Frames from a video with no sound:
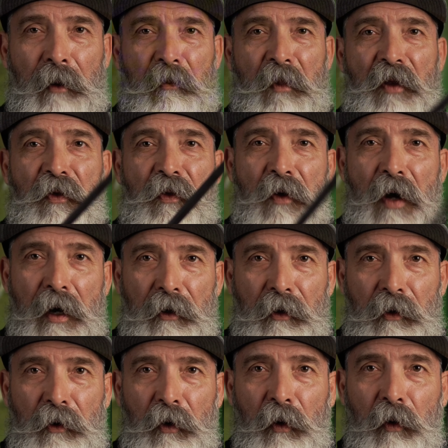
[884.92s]

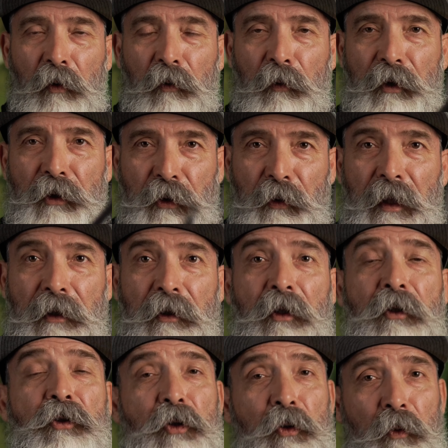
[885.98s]
methodical retrieve.
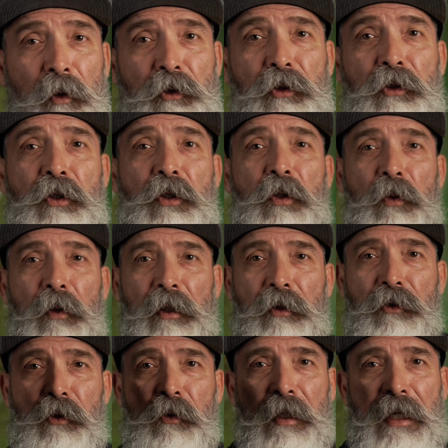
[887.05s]
So what you do
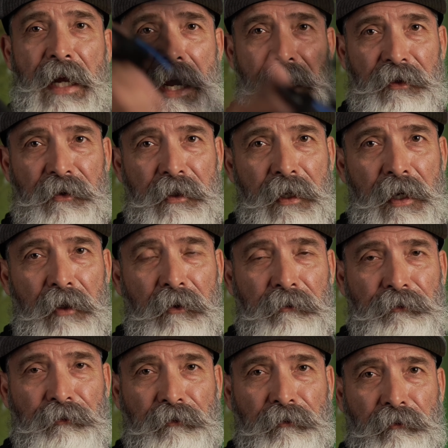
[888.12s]
is you cast it out,